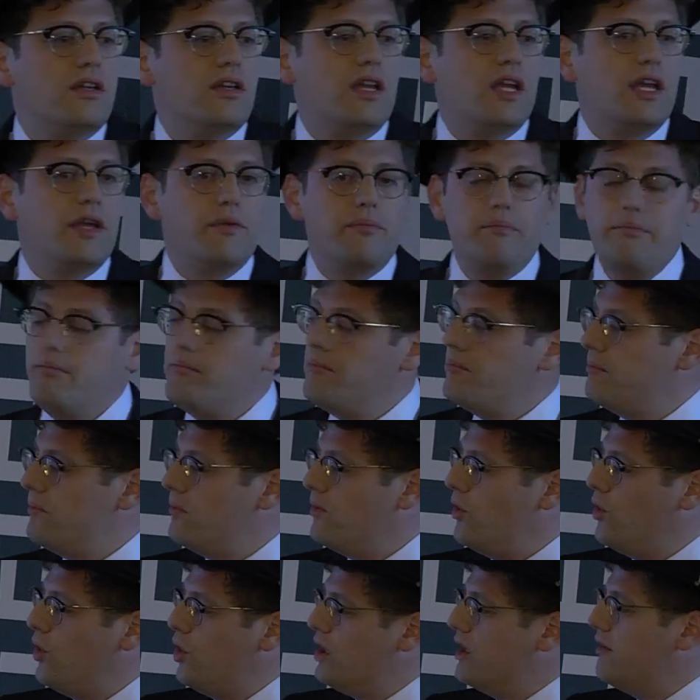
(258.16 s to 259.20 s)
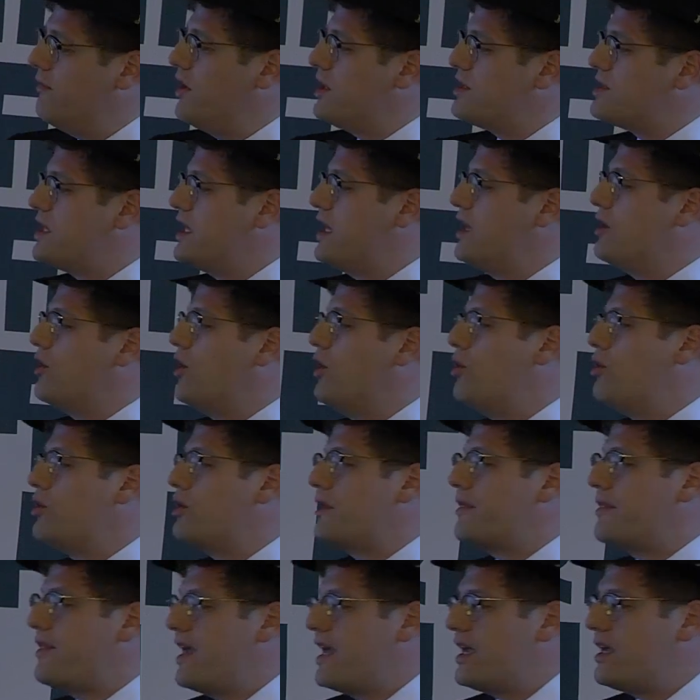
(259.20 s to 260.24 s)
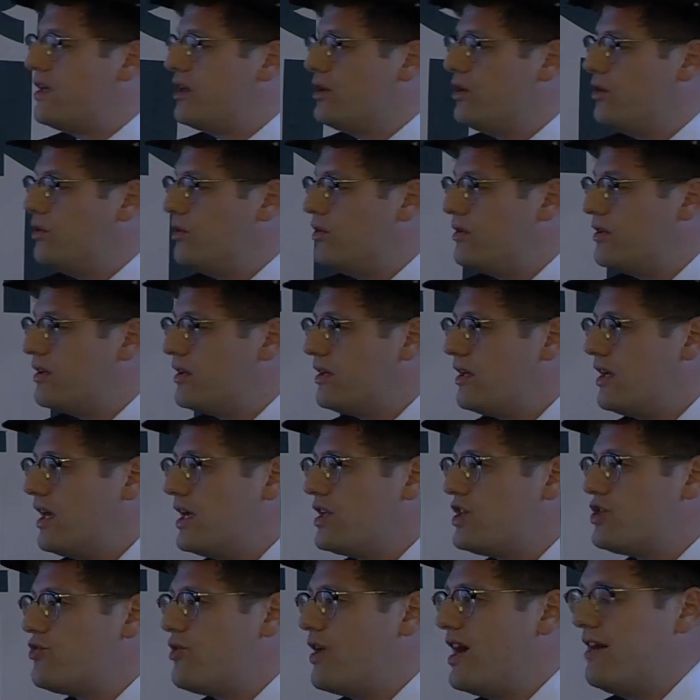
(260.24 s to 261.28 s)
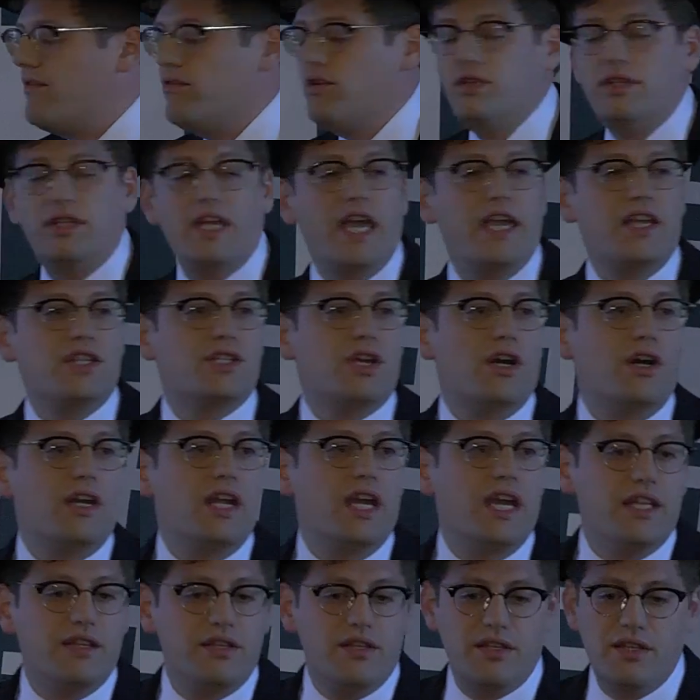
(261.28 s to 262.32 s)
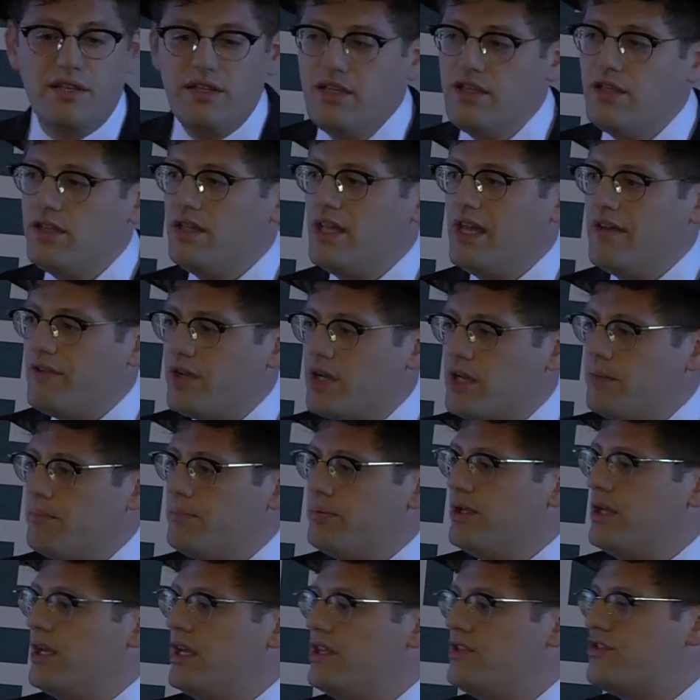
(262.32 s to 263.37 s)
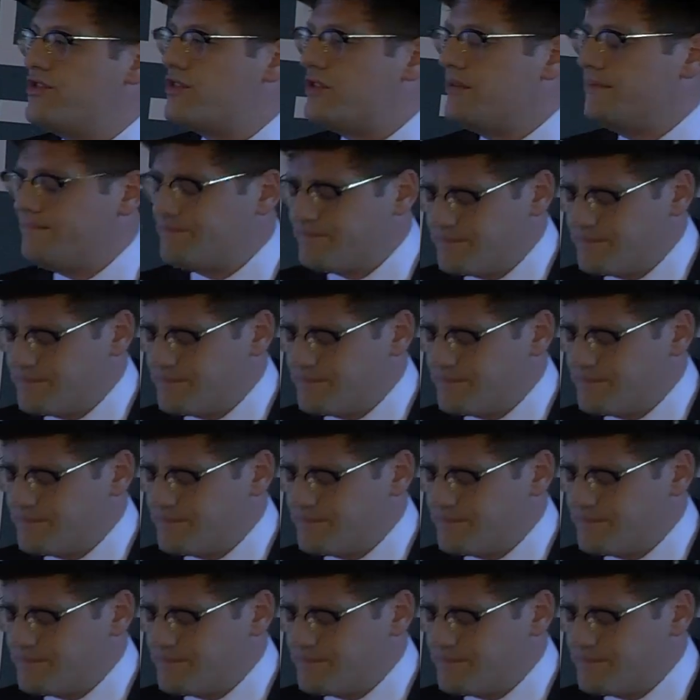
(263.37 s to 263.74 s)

And all of us here owe her thank you. I traveled days on end, never complains,